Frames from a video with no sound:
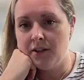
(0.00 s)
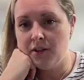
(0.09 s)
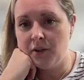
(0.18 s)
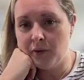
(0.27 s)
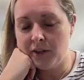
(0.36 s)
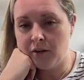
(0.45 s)

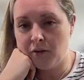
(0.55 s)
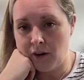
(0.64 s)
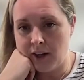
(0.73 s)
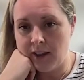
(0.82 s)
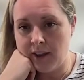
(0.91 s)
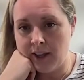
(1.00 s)
doing the
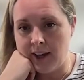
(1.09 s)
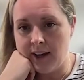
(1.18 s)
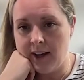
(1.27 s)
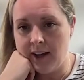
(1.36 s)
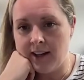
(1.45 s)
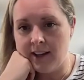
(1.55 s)
right thing.
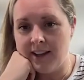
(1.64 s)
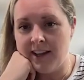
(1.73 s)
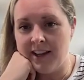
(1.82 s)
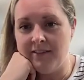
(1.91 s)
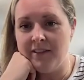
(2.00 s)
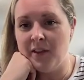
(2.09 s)
And I think
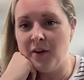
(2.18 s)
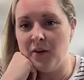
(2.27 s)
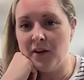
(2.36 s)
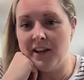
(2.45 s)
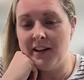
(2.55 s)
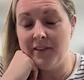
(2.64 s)
even
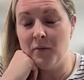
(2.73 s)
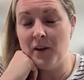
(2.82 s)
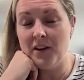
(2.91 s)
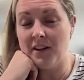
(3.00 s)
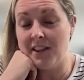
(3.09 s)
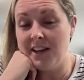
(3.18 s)
when
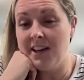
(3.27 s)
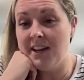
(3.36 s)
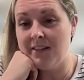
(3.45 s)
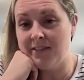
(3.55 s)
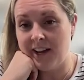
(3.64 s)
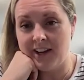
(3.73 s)
you're thinking
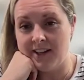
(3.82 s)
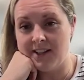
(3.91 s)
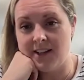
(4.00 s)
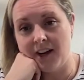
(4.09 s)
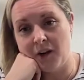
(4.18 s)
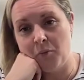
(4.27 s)
of getting a
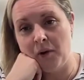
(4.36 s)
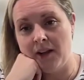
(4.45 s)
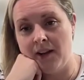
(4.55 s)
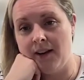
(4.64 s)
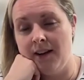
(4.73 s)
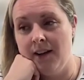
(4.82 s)
second
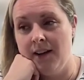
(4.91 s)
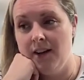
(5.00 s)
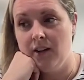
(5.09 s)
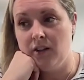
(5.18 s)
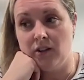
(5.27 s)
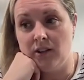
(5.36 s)
opinion,
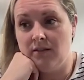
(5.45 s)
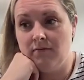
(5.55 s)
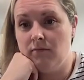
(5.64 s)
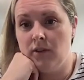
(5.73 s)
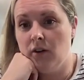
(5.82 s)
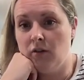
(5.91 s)
you're
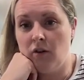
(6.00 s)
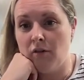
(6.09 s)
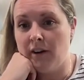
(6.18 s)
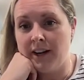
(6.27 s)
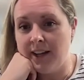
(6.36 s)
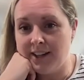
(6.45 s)
you're
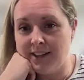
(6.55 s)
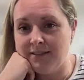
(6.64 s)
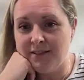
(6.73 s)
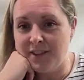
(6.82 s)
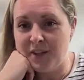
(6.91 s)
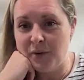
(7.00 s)
already
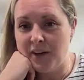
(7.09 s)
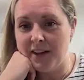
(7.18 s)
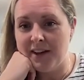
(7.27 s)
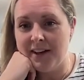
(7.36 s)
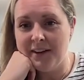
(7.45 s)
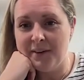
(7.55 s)

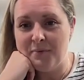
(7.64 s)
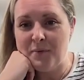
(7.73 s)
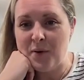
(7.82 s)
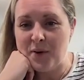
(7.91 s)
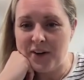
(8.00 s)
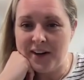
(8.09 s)
doing
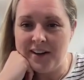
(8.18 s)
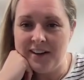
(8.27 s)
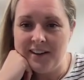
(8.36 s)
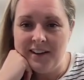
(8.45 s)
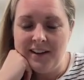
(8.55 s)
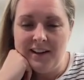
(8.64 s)
more.
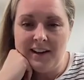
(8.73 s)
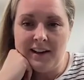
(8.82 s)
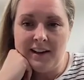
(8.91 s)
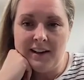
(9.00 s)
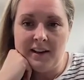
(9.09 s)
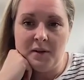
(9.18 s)

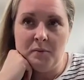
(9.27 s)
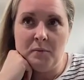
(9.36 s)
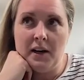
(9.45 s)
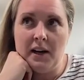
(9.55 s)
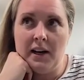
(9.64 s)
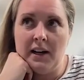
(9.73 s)
And
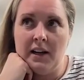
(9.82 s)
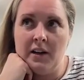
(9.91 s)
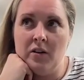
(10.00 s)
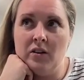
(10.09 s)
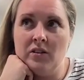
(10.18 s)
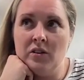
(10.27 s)
I
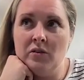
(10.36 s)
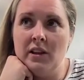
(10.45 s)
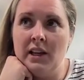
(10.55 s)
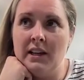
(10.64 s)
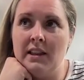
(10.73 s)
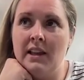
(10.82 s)
also
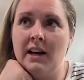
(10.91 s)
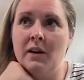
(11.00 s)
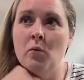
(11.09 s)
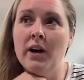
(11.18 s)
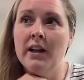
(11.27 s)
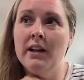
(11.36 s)
think that
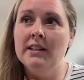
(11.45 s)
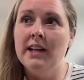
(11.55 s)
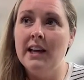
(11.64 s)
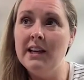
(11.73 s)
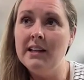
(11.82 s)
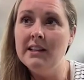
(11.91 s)
while
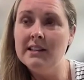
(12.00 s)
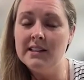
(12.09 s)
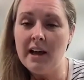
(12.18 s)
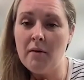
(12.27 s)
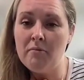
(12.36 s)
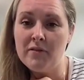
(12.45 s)
taking the
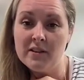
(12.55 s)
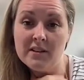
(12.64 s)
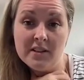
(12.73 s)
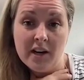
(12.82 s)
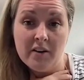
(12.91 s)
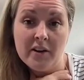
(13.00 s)
step for the
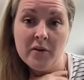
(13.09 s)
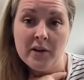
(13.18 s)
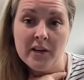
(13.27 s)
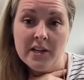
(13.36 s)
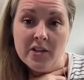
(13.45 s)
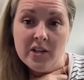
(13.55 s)
stereo
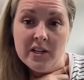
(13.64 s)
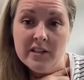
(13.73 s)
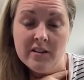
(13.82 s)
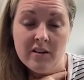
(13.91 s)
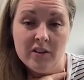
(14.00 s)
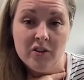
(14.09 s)
EEGs,
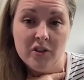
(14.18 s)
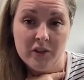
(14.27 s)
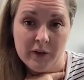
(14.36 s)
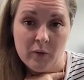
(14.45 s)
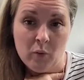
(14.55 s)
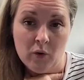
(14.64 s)
not just
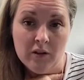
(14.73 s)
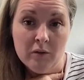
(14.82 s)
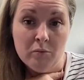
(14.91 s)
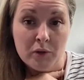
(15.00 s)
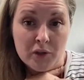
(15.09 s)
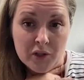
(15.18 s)
doing one,
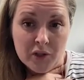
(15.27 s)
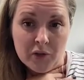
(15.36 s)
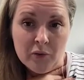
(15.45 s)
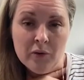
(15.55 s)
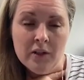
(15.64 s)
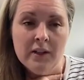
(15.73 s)
but
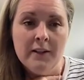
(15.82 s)
two.